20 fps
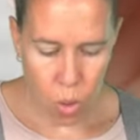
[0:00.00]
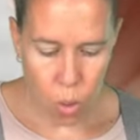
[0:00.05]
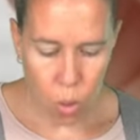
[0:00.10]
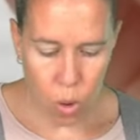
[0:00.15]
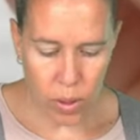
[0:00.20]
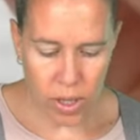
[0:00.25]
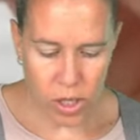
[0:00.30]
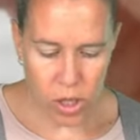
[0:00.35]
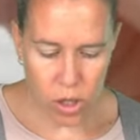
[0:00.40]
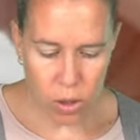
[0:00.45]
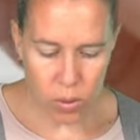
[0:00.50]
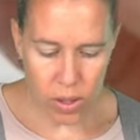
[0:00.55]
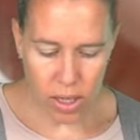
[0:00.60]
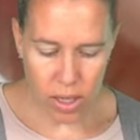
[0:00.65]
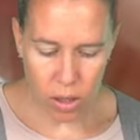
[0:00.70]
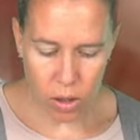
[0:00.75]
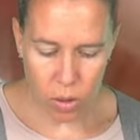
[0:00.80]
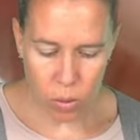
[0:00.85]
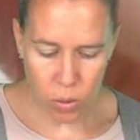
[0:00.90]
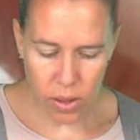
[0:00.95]
What we do
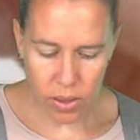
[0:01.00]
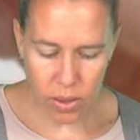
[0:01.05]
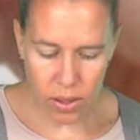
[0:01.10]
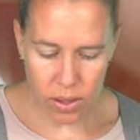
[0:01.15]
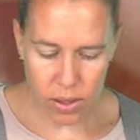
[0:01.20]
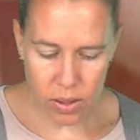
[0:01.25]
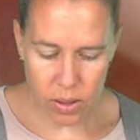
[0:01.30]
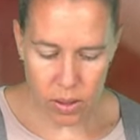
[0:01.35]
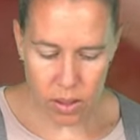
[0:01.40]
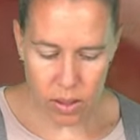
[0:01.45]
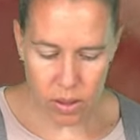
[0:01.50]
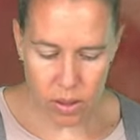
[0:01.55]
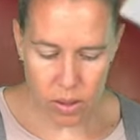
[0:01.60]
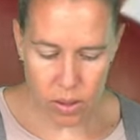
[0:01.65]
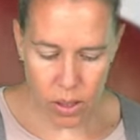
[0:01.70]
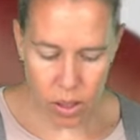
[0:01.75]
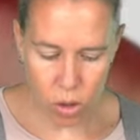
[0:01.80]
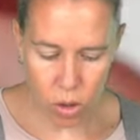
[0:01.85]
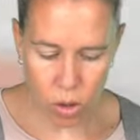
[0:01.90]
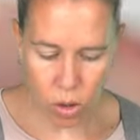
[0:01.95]
here with this
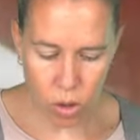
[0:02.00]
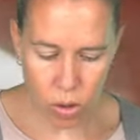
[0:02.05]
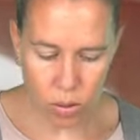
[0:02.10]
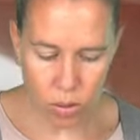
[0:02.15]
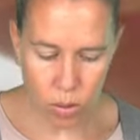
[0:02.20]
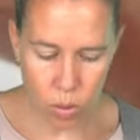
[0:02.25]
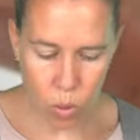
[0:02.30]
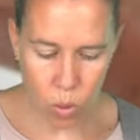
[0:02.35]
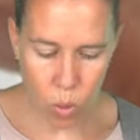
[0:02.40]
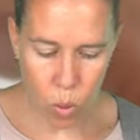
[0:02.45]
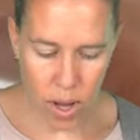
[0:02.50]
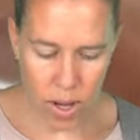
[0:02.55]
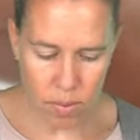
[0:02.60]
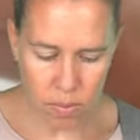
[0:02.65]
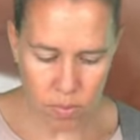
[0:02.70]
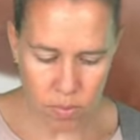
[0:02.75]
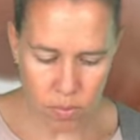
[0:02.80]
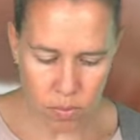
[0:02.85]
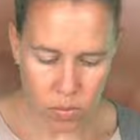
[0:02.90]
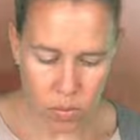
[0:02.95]
single
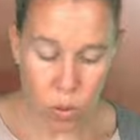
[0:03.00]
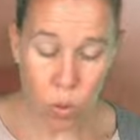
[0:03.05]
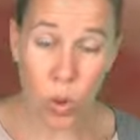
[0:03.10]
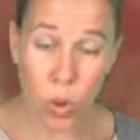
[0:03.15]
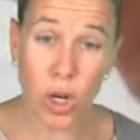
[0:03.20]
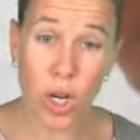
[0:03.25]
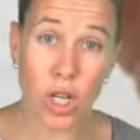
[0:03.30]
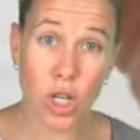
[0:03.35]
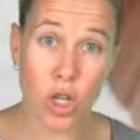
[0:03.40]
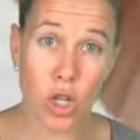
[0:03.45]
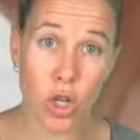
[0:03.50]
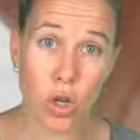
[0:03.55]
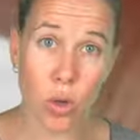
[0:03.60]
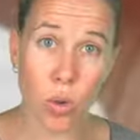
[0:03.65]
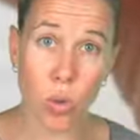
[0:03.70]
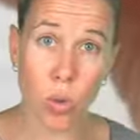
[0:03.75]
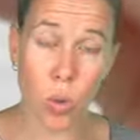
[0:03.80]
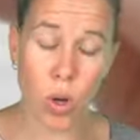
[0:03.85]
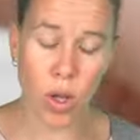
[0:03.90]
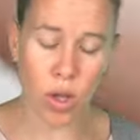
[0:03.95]
one, we're going to
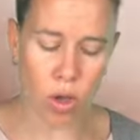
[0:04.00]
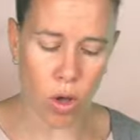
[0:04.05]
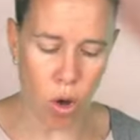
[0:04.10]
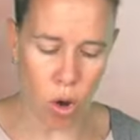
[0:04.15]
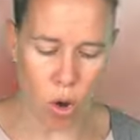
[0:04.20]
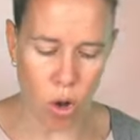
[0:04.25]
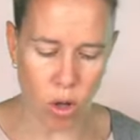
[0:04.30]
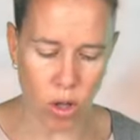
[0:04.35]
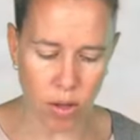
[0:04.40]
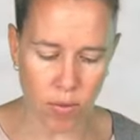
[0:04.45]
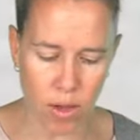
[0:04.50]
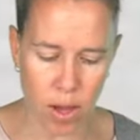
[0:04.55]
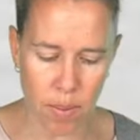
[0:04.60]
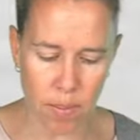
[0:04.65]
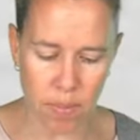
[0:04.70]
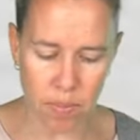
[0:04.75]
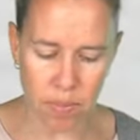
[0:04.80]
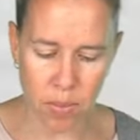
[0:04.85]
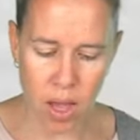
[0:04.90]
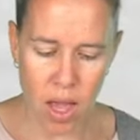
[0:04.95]
do with all of
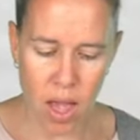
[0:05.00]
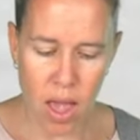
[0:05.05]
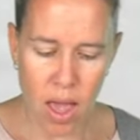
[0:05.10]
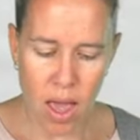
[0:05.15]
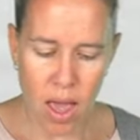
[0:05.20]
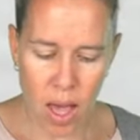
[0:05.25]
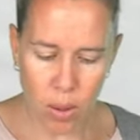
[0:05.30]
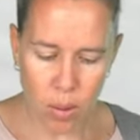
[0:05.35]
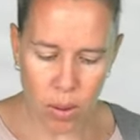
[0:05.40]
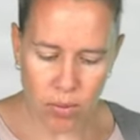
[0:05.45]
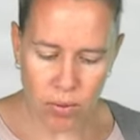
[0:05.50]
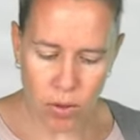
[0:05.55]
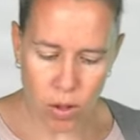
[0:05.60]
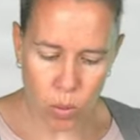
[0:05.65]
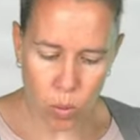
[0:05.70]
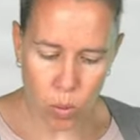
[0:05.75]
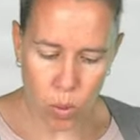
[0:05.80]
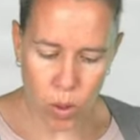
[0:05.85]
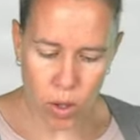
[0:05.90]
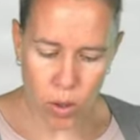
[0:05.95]
them.
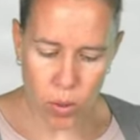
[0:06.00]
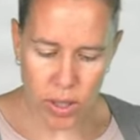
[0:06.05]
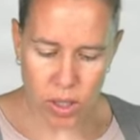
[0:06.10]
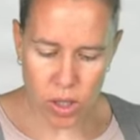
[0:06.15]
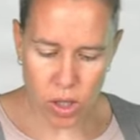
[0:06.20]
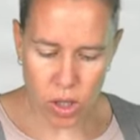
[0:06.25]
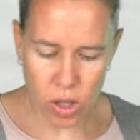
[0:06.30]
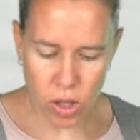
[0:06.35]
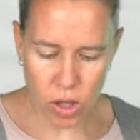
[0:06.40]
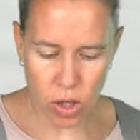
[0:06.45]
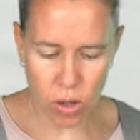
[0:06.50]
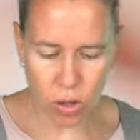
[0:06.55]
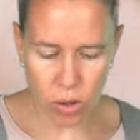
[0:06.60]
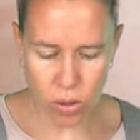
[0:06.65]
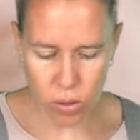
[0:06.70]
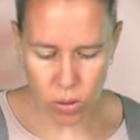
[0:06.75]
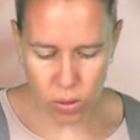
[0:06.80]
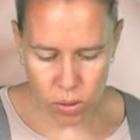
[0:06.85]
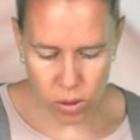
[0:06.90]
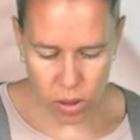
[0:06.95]
However, we're going to
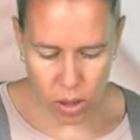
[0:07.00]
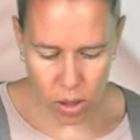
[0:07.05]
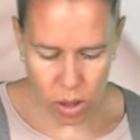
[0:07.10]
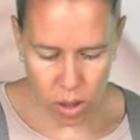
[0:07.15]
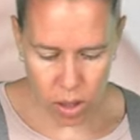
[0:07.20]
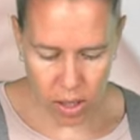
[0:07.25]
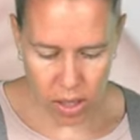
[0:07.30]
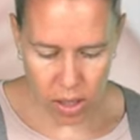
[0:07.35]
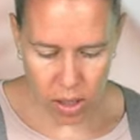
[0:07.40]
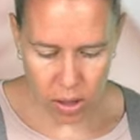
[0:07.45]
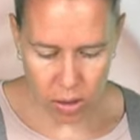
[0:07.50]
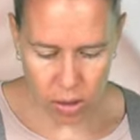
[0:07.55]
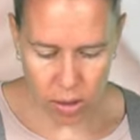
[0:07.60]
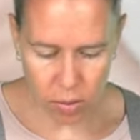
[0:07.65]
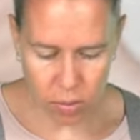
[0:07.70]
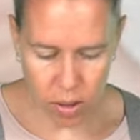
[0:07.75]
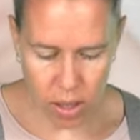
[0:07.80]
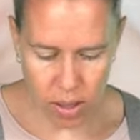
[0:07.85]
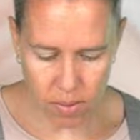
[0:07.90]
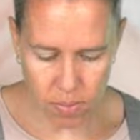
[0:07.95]
use our needle
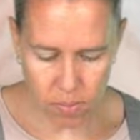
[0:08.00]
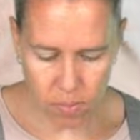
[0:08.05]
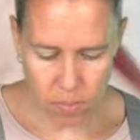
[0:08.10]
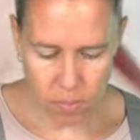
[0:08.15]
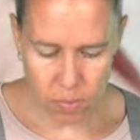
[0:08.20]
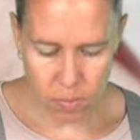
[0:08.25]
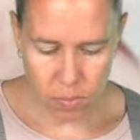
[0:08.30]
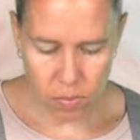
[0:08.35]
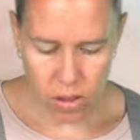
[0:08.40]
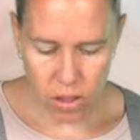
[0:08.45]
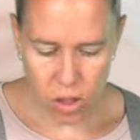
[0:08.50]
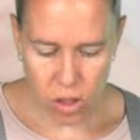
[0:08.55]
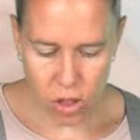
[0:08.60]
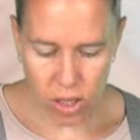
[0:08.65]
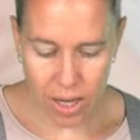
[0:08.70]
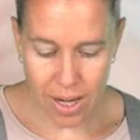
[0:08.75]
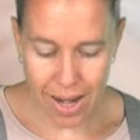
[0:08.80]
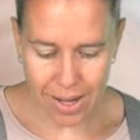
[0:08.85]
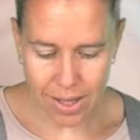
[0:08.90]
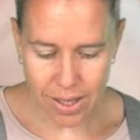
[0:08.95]
and thread to
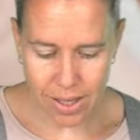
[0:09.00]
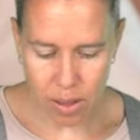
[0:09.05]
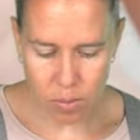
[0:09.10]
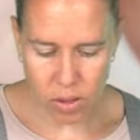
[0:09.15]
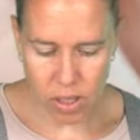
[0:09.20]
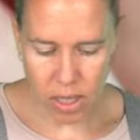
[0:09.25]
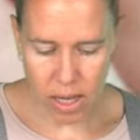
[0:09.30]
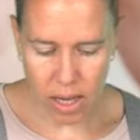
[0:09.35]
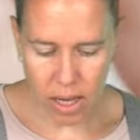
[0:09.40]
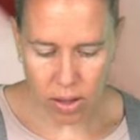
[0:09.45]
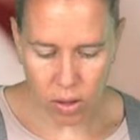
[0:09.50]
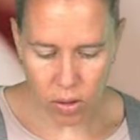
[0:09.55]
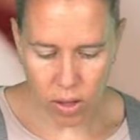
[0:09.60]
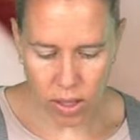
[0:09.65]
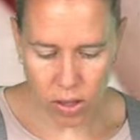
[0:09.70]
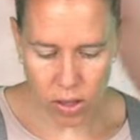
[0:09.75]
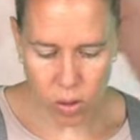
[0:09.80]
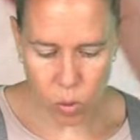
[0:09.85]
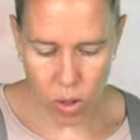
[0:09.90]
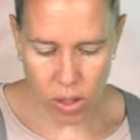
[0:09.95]
connect them together
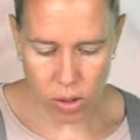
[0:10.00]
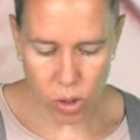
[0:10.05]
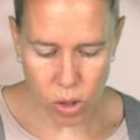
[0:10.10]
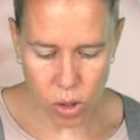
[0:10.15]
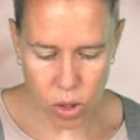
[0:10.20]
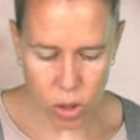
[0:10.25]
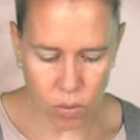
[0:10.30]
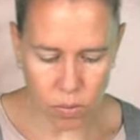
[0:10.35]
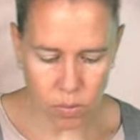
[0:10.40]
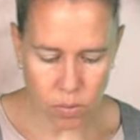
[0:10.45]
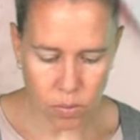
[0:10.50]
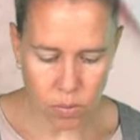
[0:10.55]
as well too.